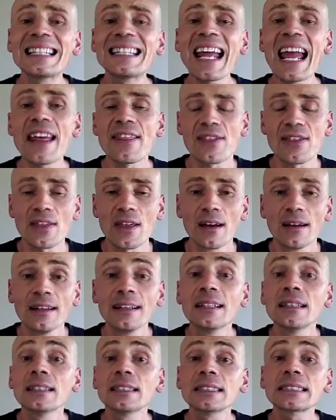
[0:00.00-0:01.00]
death,
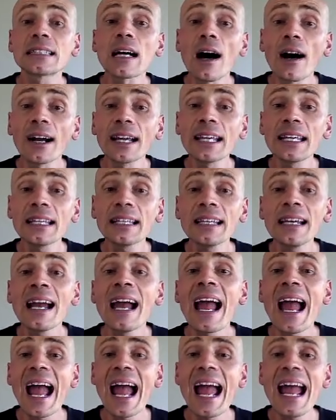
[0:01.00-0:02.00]
dying,
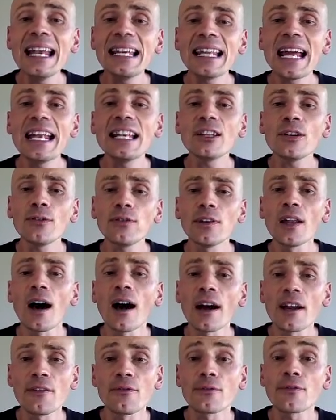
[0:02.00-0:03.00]
and end of
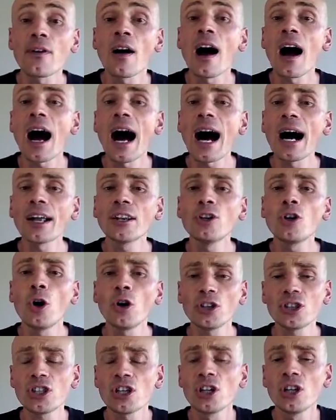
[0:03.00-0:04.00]
life are
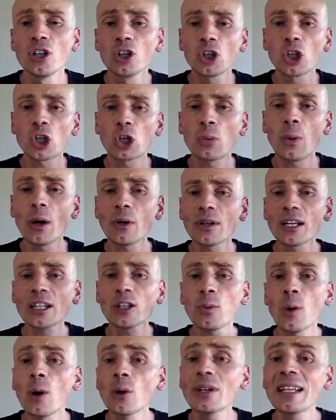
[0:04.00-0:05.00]
not quote
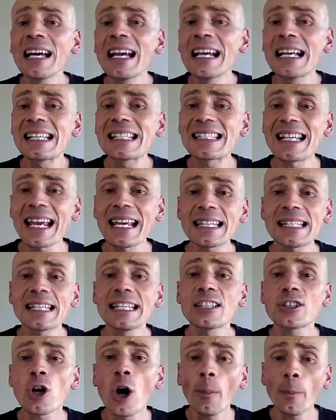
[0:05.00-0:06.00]
unquote
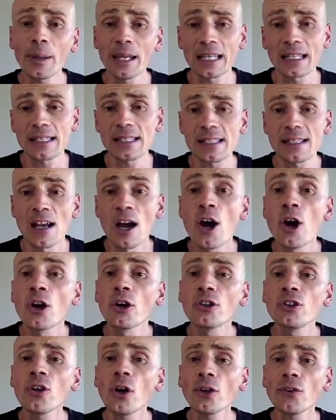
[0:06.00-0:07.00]
sexy topics,
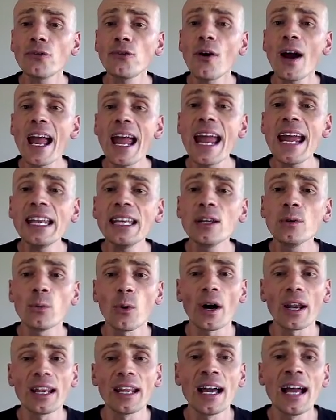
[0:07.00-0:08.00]
not for
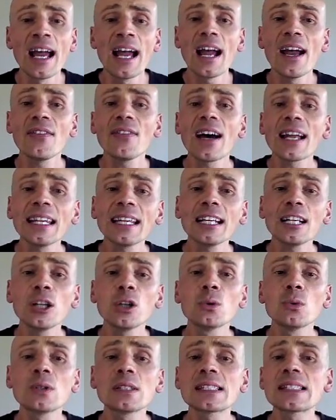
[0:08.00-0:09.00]
anyone, and that
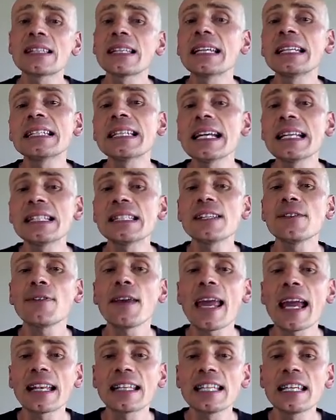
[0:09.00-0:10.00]
includes the intensive
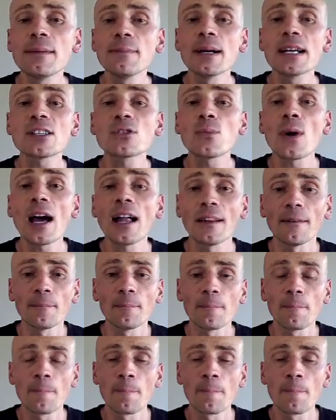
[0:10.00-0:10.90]
care team as well.